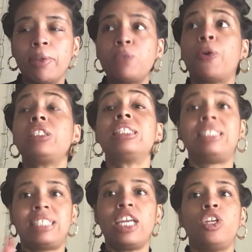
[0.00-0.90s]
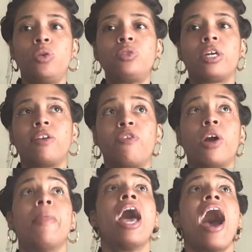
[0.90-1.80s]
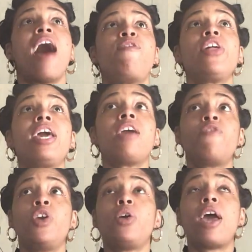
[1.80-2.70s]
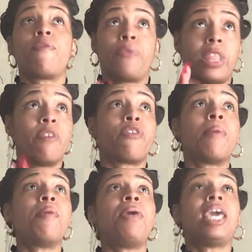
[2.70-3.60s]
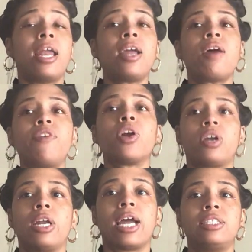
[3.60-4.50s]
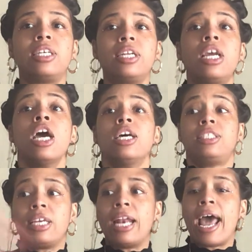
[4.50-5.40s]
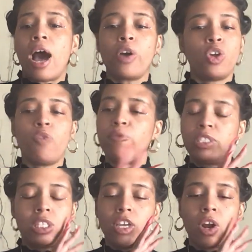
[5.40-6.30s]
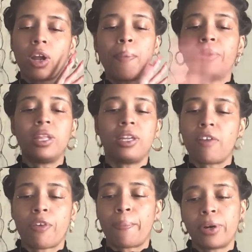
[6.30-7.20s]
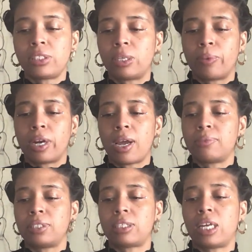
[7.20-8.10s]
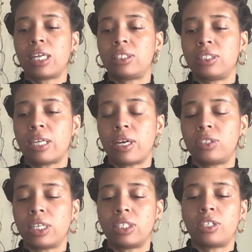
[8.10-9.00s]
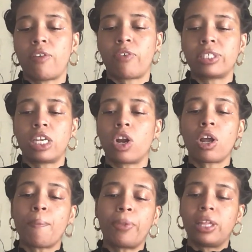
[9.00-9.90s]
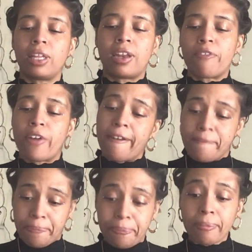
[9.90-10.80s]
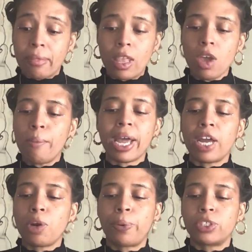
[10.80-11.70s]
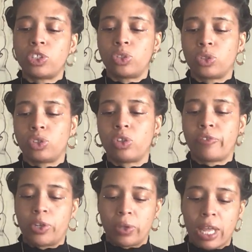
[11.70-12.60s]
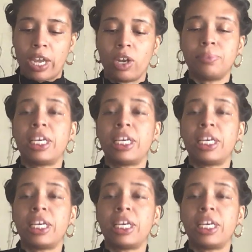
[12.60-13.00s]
This person's seen you transform. I feel like if from the beginning of your connection to now, you're a completely different person when it comes to this connection, this energy, energy, if resonant, you're completely different. Oh my God, your person drools over you a lot. You know what I'm